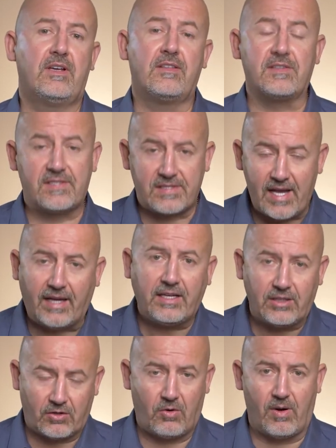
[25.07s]
The
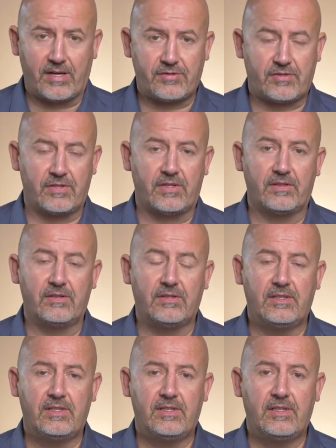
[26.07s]
second question
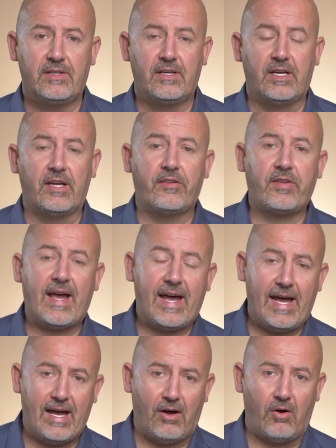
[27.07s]
is
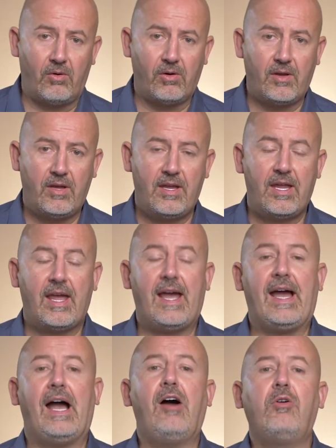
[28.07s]
how?
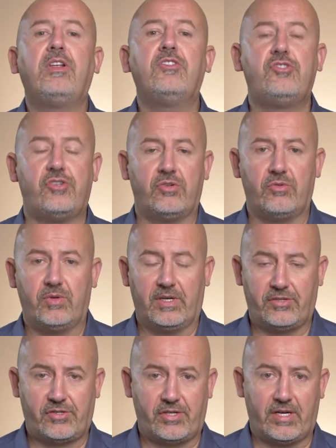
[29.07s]
How did you
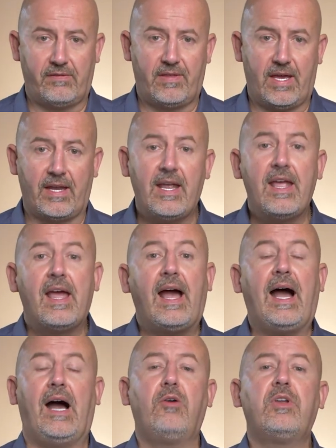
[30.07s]
achieve that?
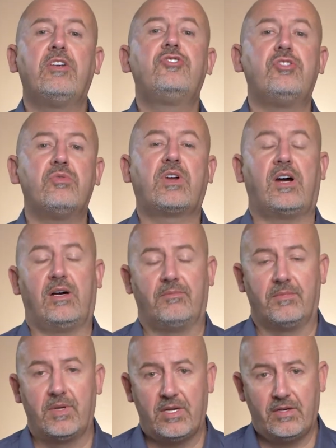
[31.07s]
How did you
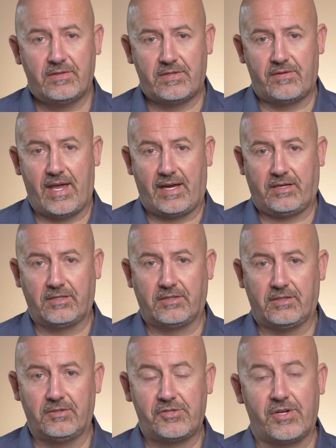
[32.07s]
come to that
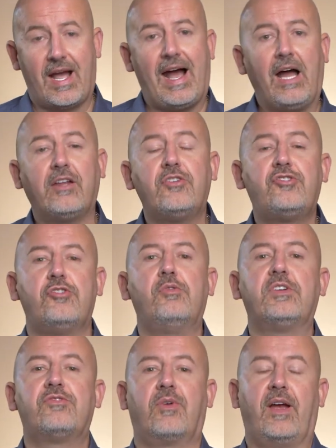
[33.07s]
conclusion? How did you
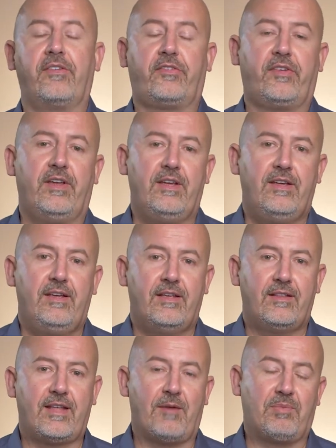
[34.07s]
address
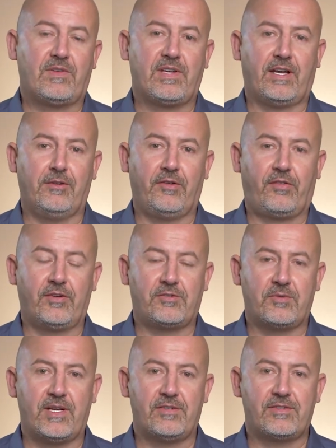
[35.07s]
that particular
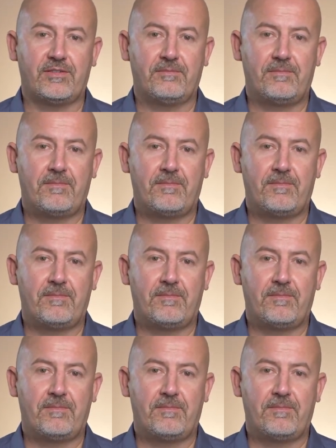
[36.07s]
situation?